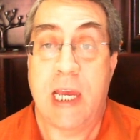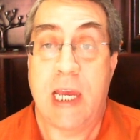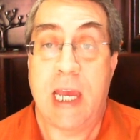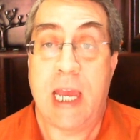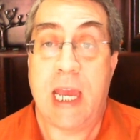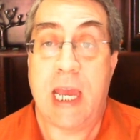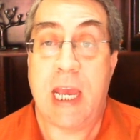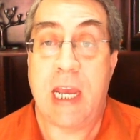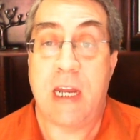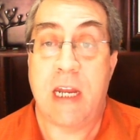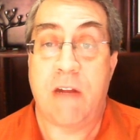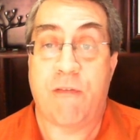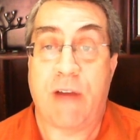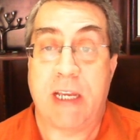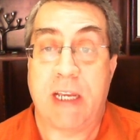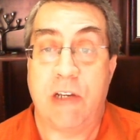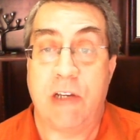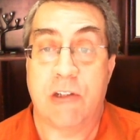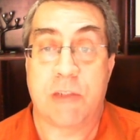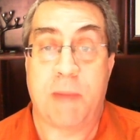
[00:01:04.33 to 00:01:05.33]
And if
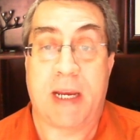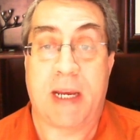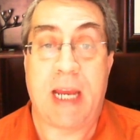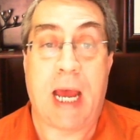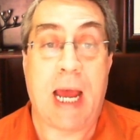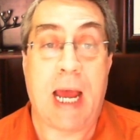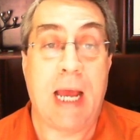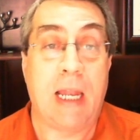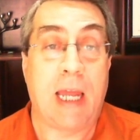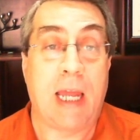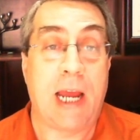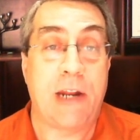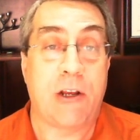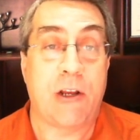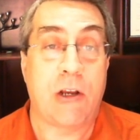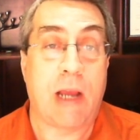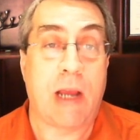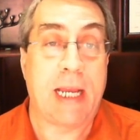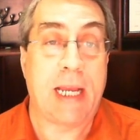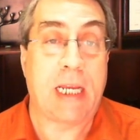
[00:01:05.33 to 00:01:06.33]
I use my
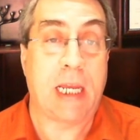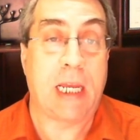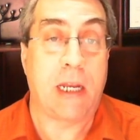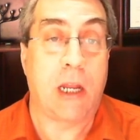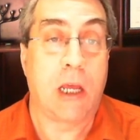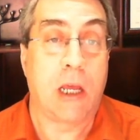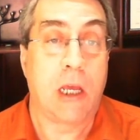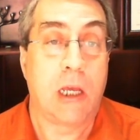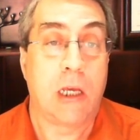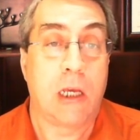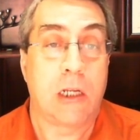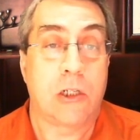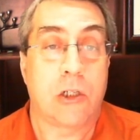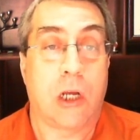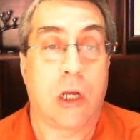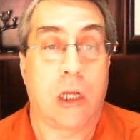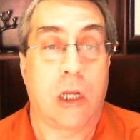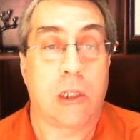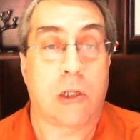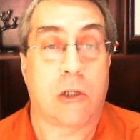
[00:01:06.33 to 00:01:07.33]
highlighter, I can
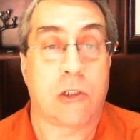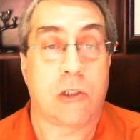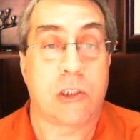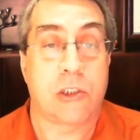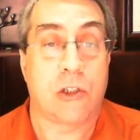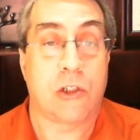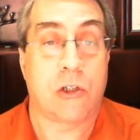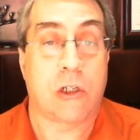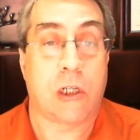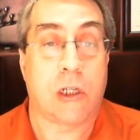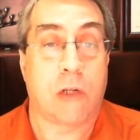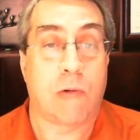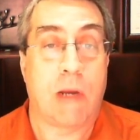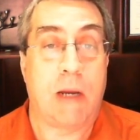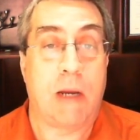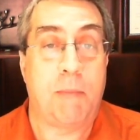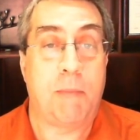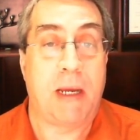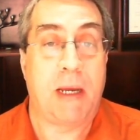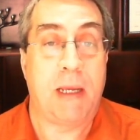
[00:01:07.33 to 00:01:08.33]
draw a little circle
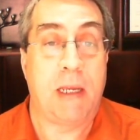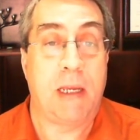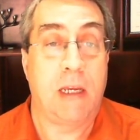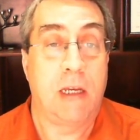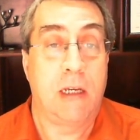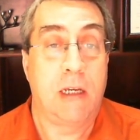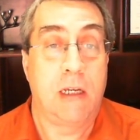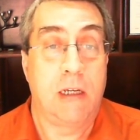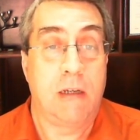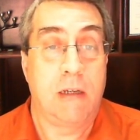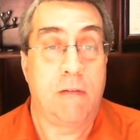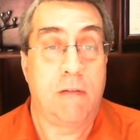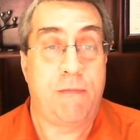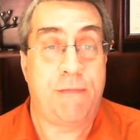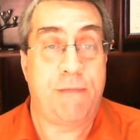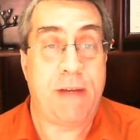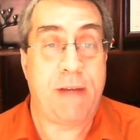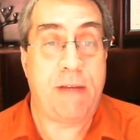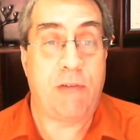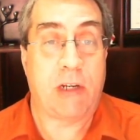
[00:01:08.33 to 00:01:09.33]
around my
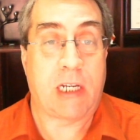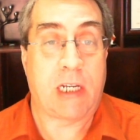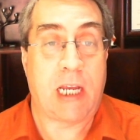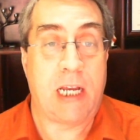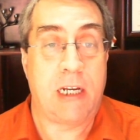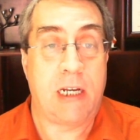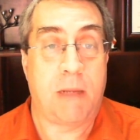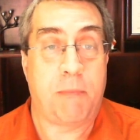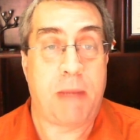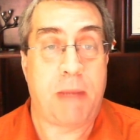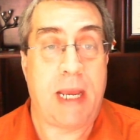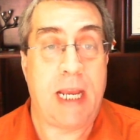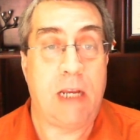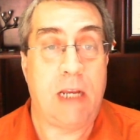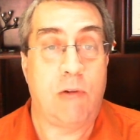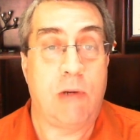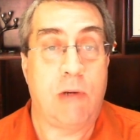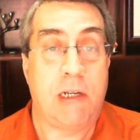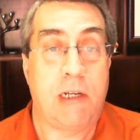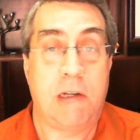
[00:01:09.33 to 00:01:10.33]
favorite kind of
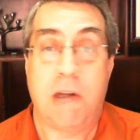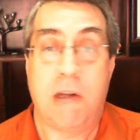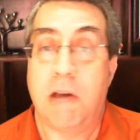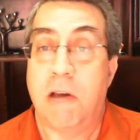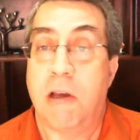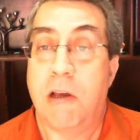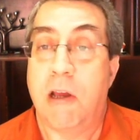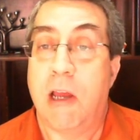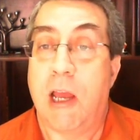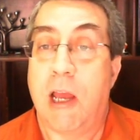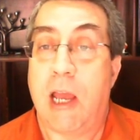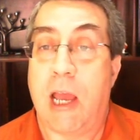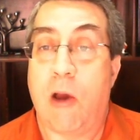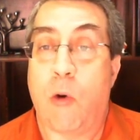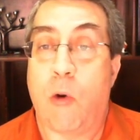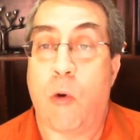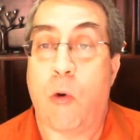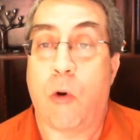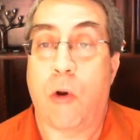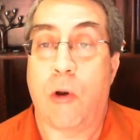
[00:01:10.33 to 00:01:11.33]
penguin.
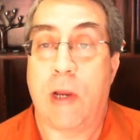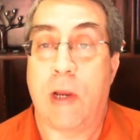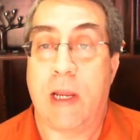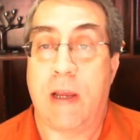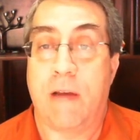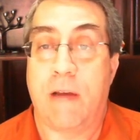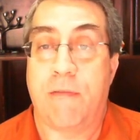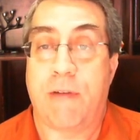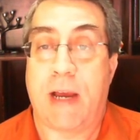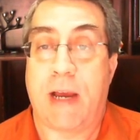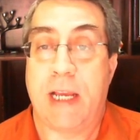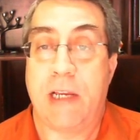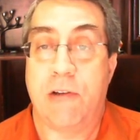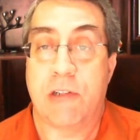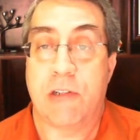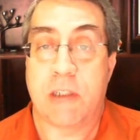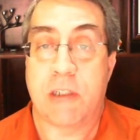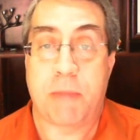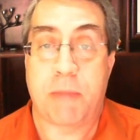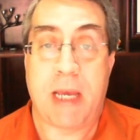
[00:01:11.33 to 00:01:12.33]
Or if I
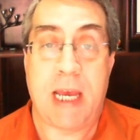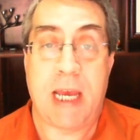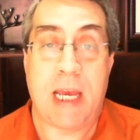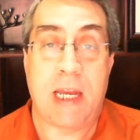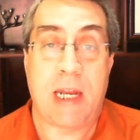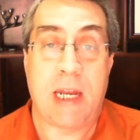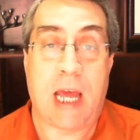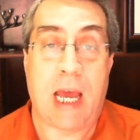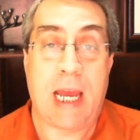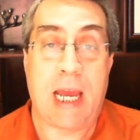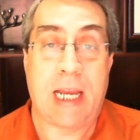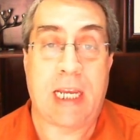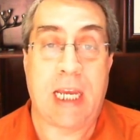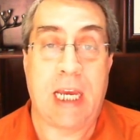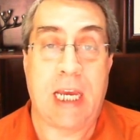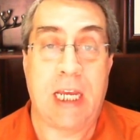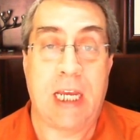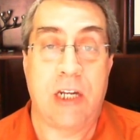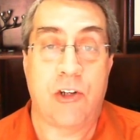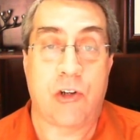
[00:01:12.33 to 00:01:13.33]
use a pen, I
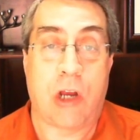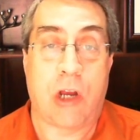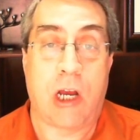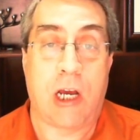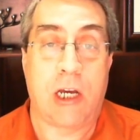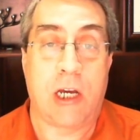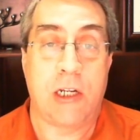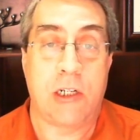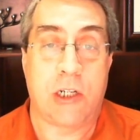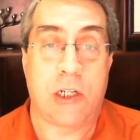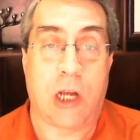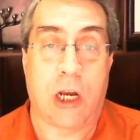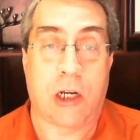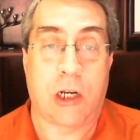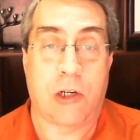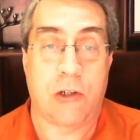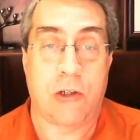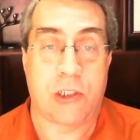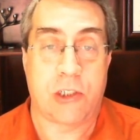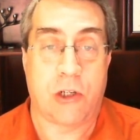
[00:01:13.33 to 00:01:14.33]
can draw a
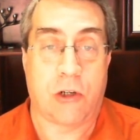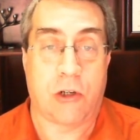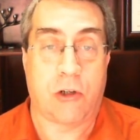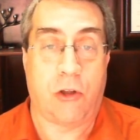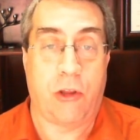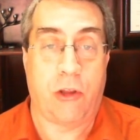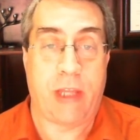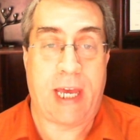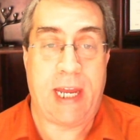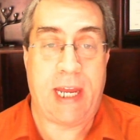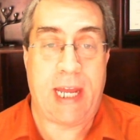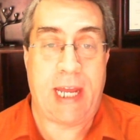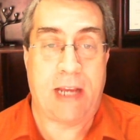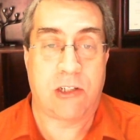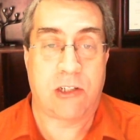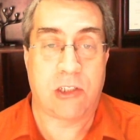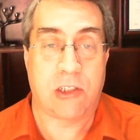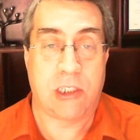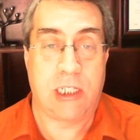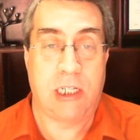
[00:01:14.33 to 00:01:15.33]
darker circle that
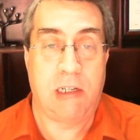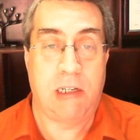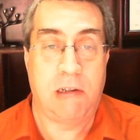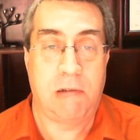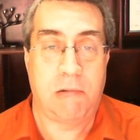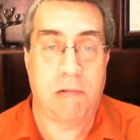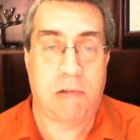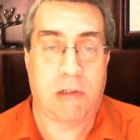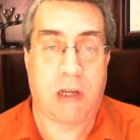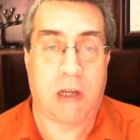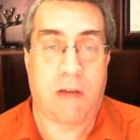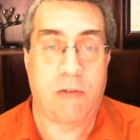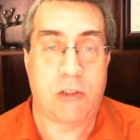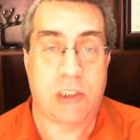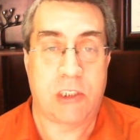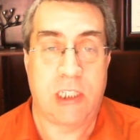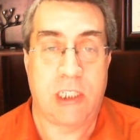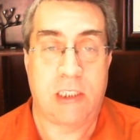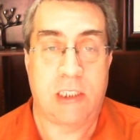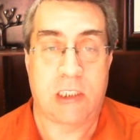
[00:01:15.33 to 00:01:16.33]
actually
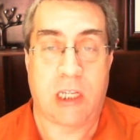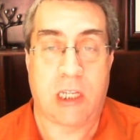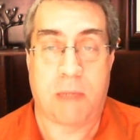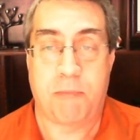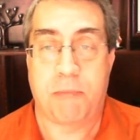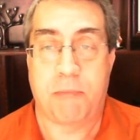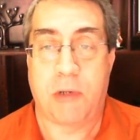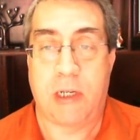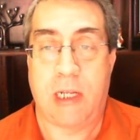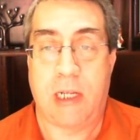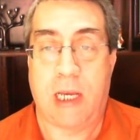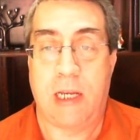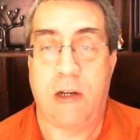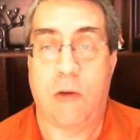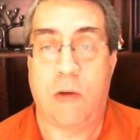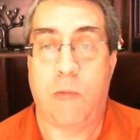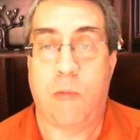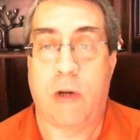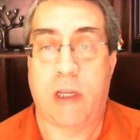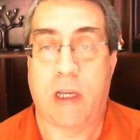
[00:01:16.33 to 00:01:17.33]
covers things up, but I
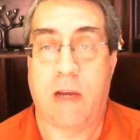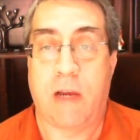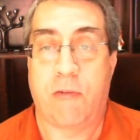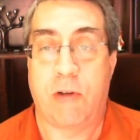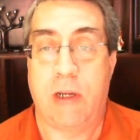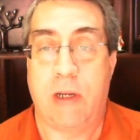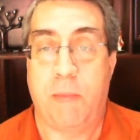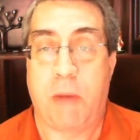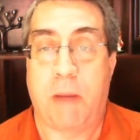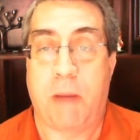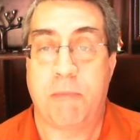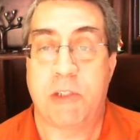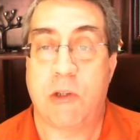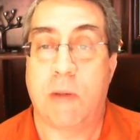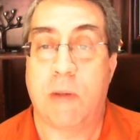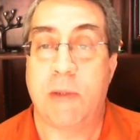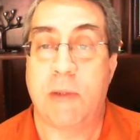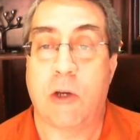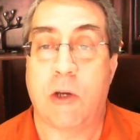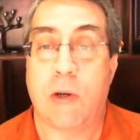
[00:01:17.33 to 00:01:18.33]
don't want to cover him up.
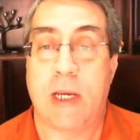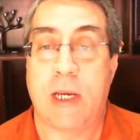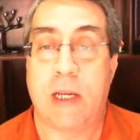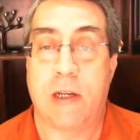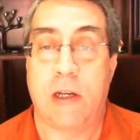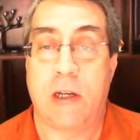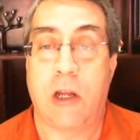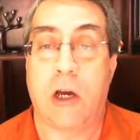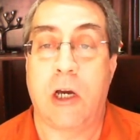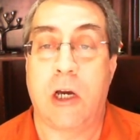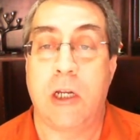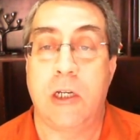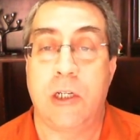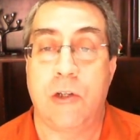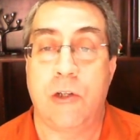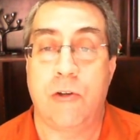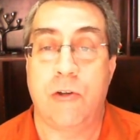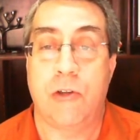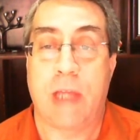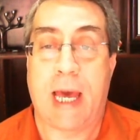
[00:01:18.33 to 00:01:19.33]
So I'm going to go ahead and
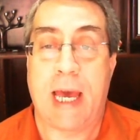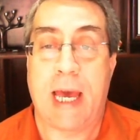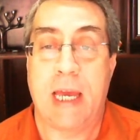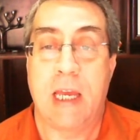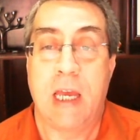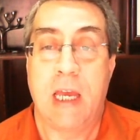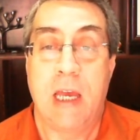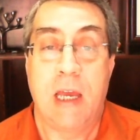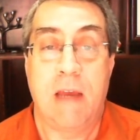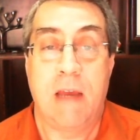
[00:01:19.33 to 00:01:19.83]
undo that.